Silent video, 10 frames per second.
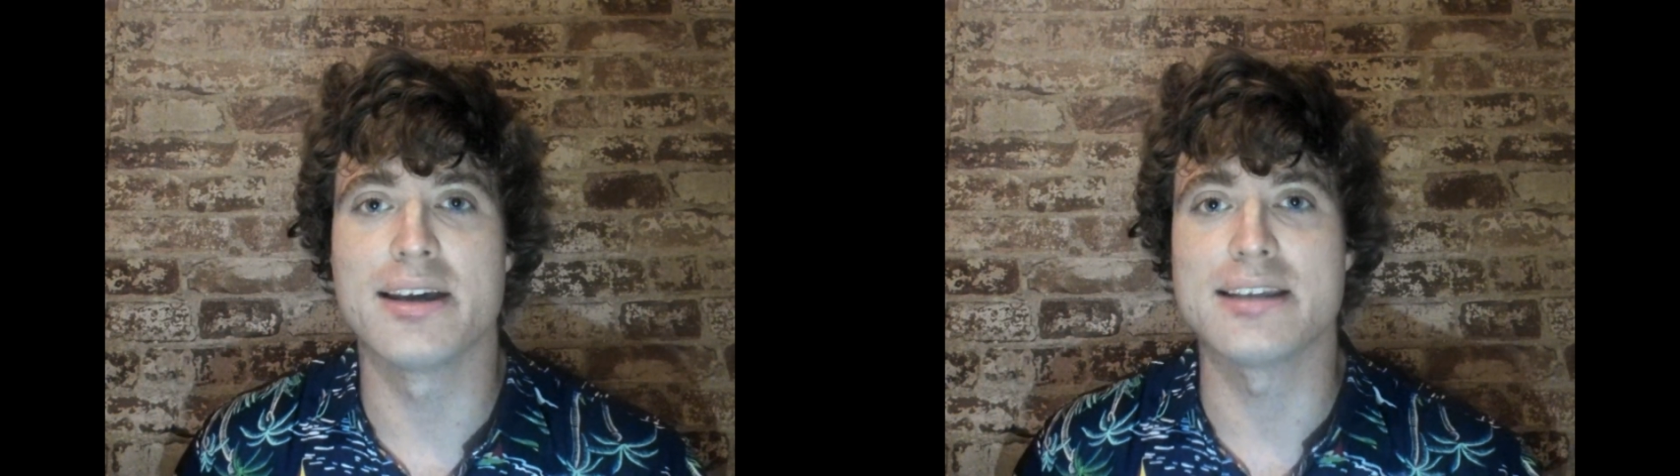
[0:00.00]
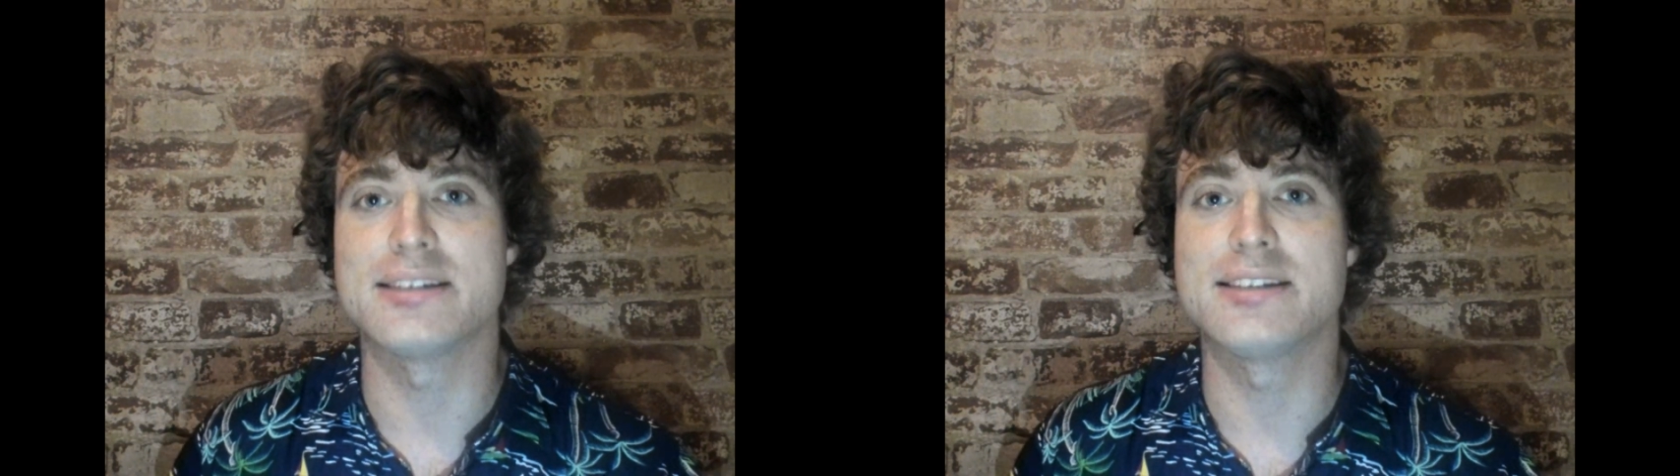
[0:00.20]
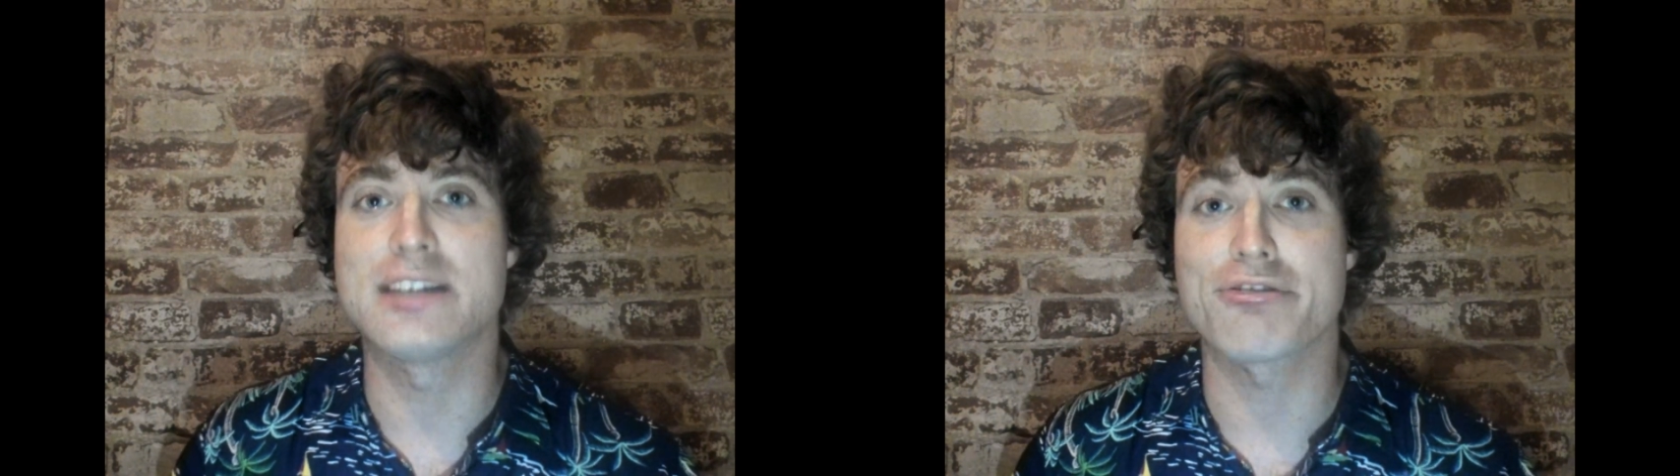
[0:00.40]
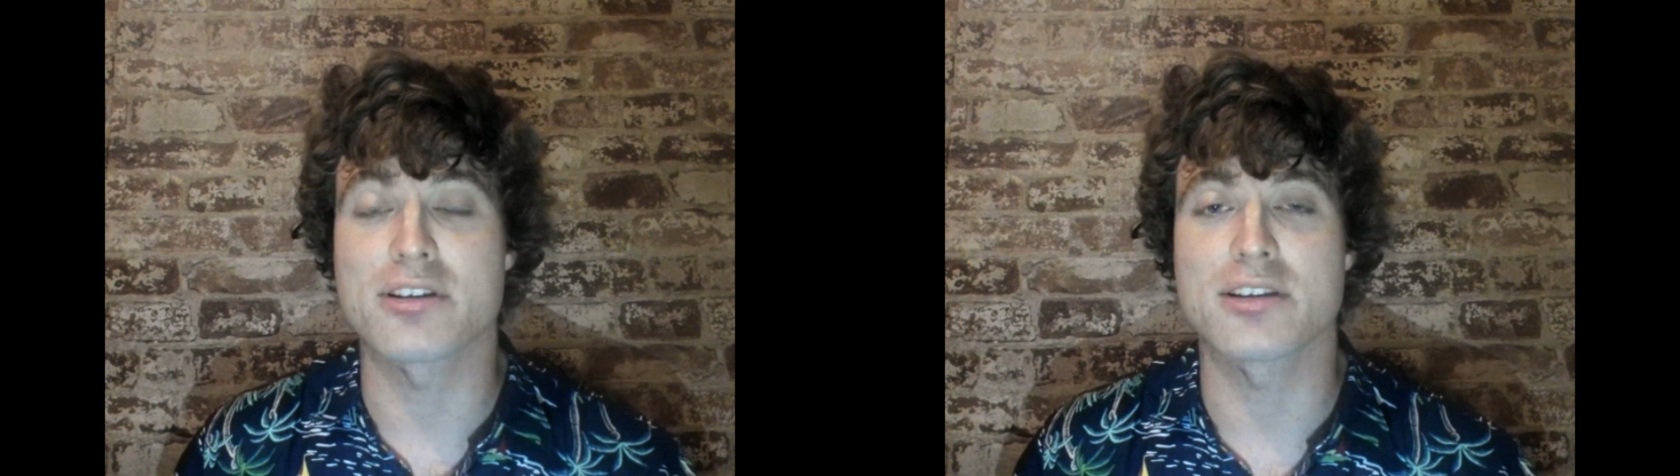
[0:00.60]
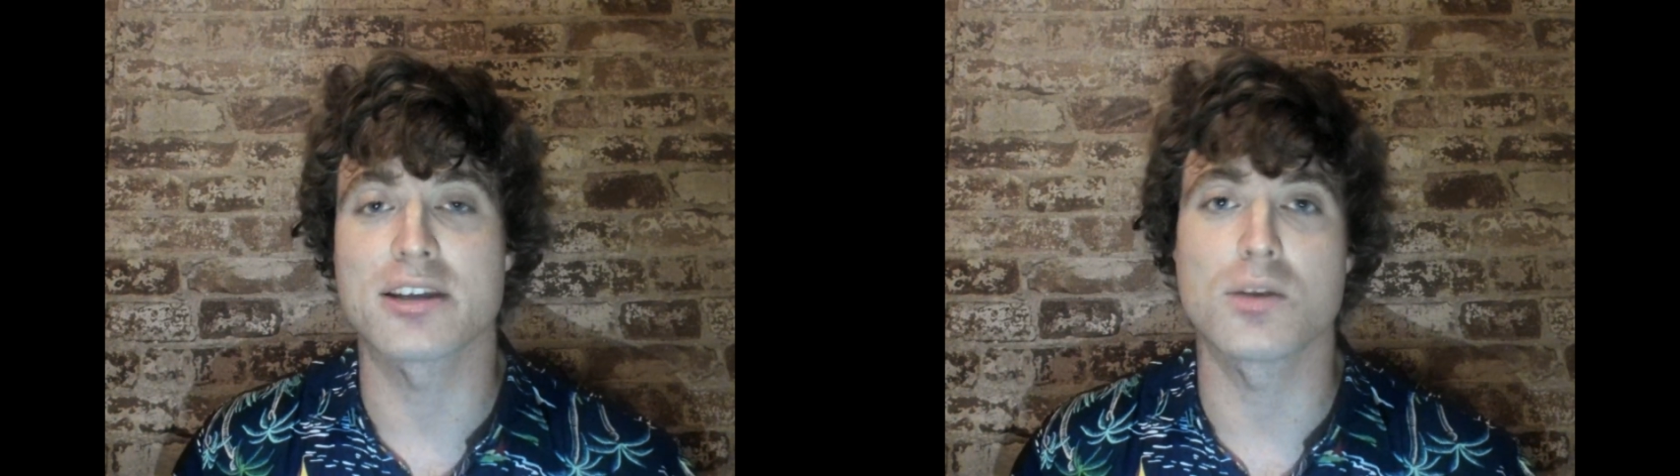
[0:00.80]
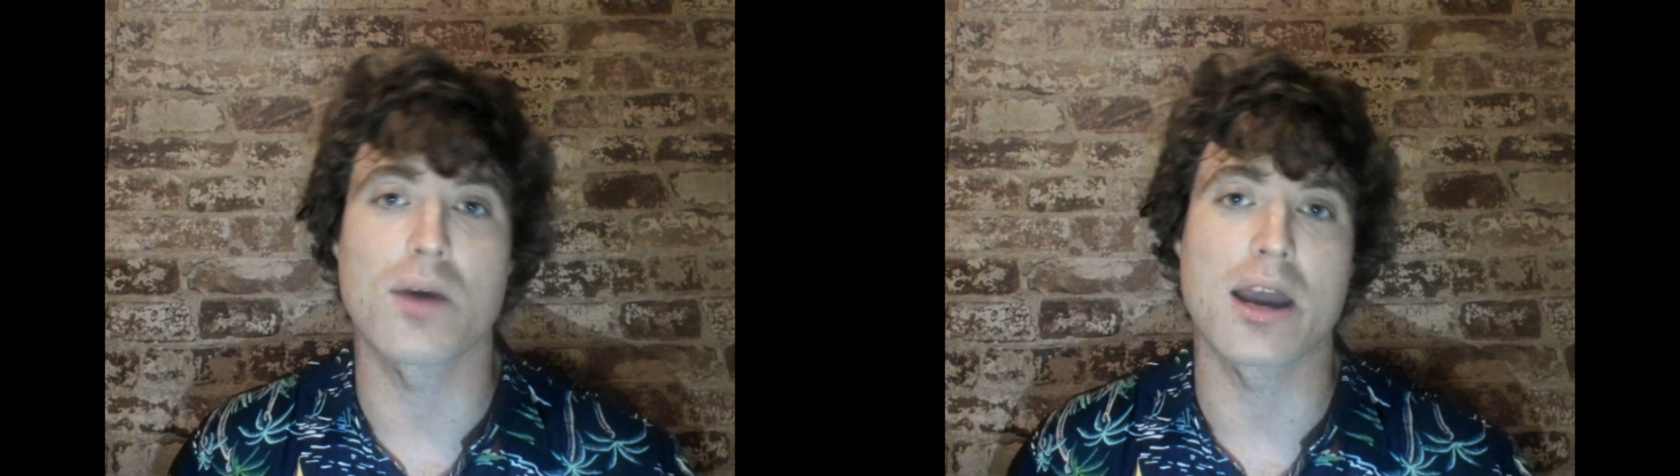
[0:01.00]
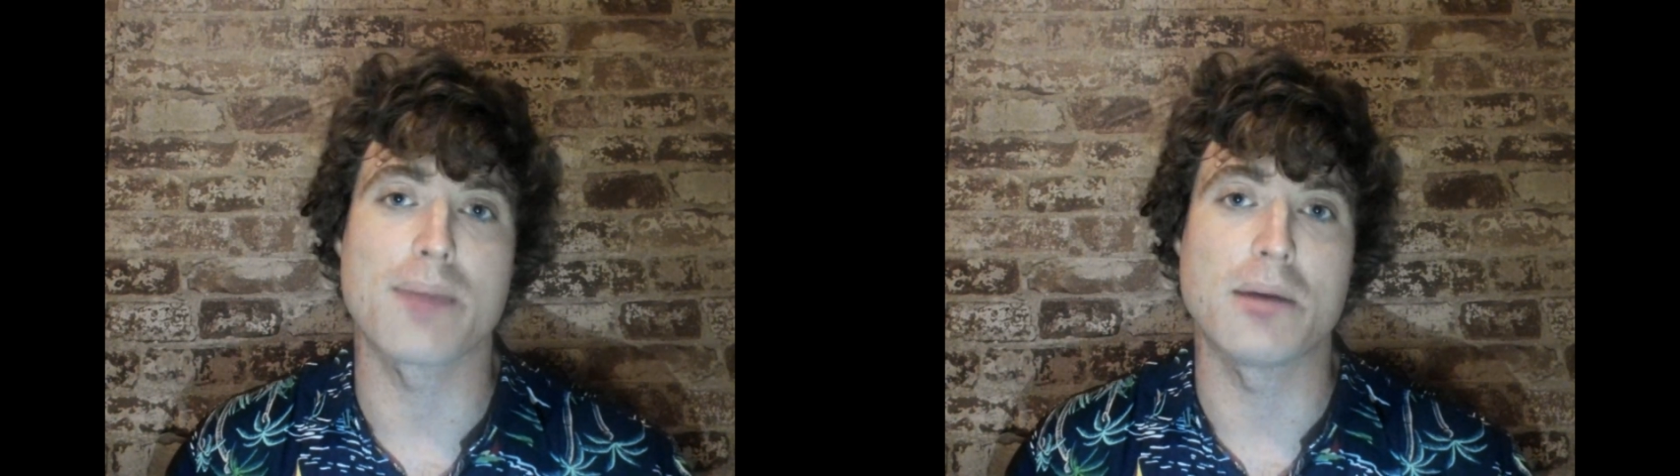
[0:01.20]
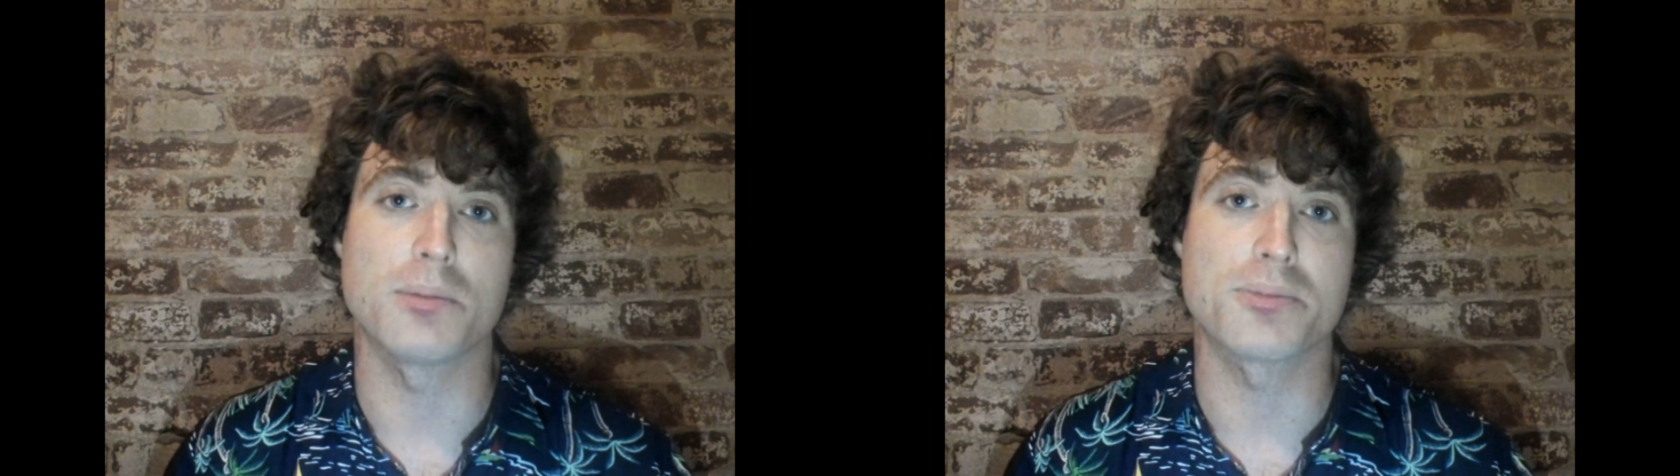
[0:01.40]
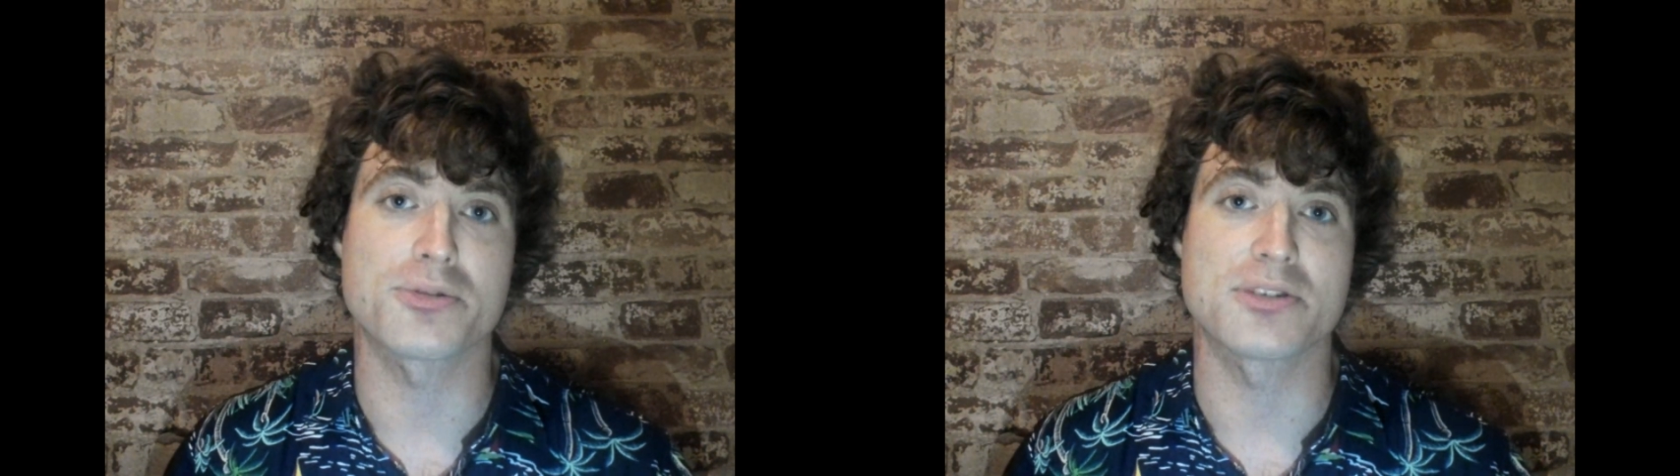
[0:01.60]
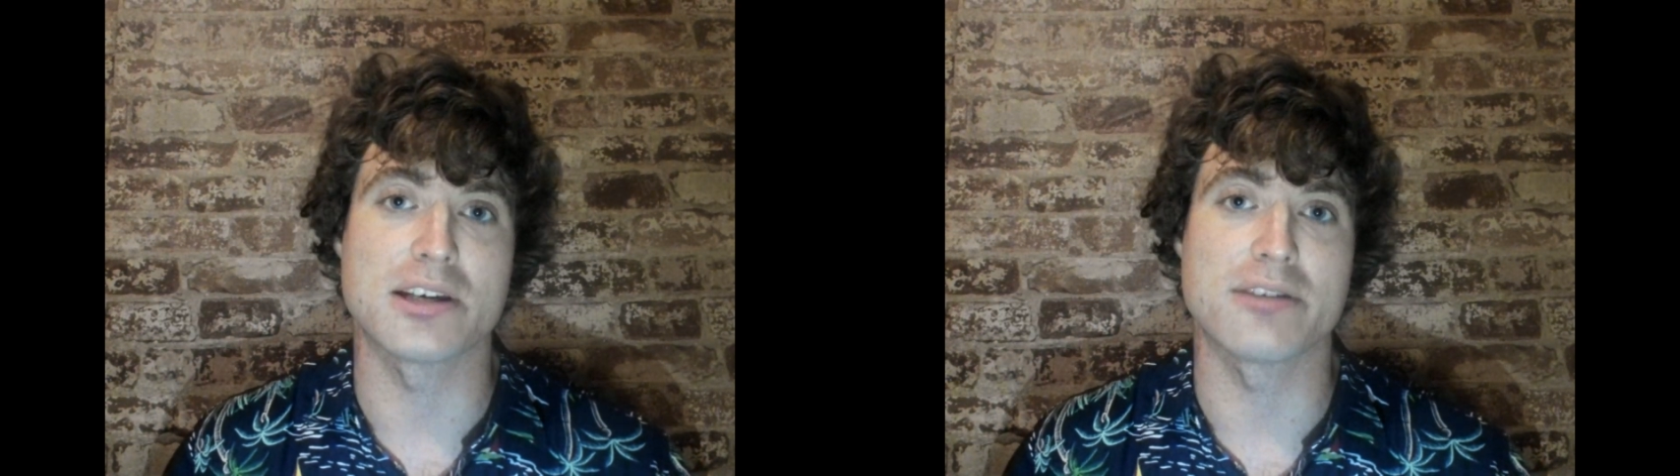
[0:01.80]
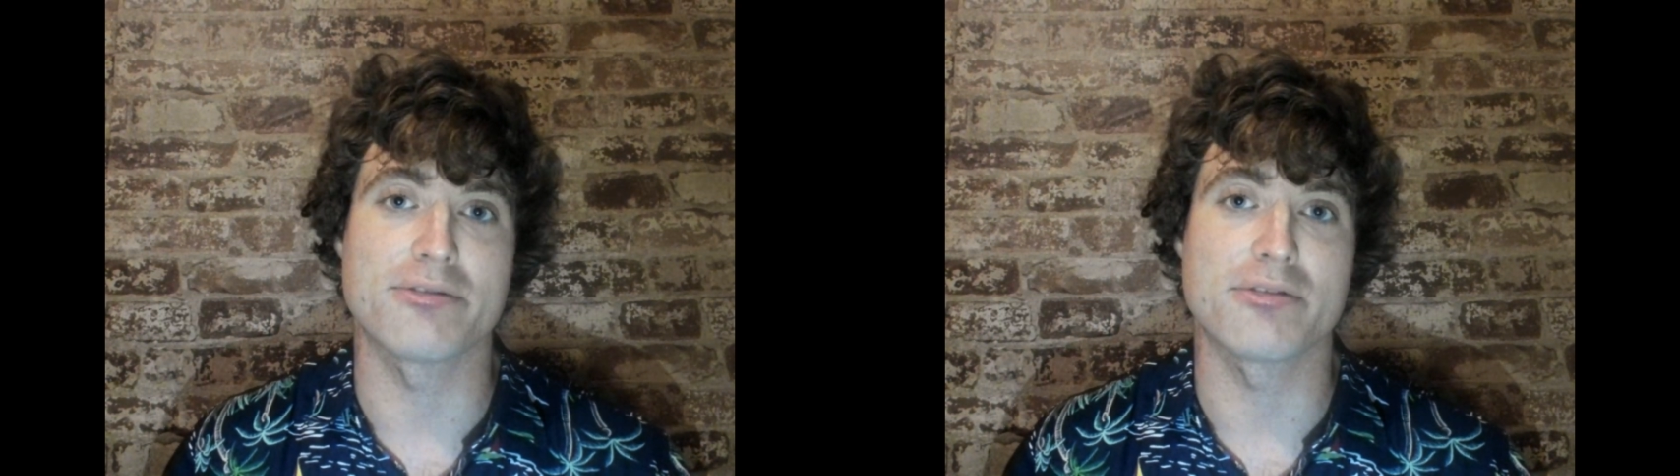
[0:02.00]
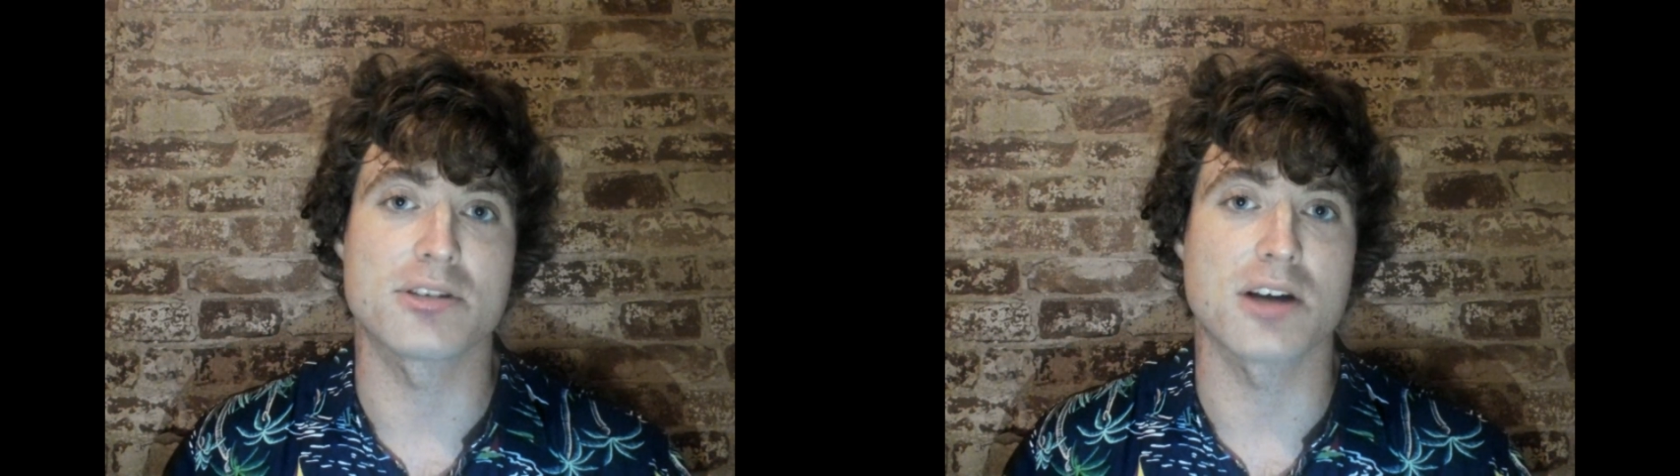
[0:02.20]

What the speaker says: is different than the way people perceive